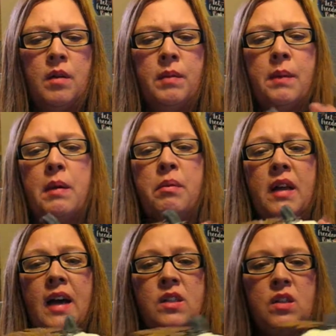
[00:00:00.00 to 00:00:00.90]
Maybe a
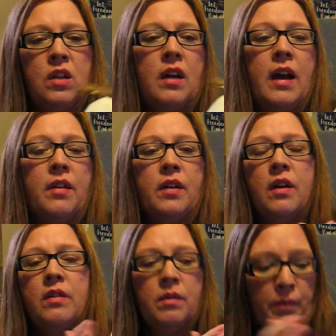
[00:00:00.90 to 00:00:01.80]
plaster? I don't
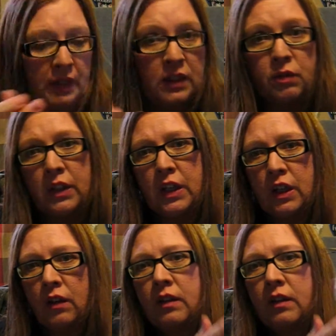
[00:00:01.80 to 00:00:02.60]
know. But it's really cute,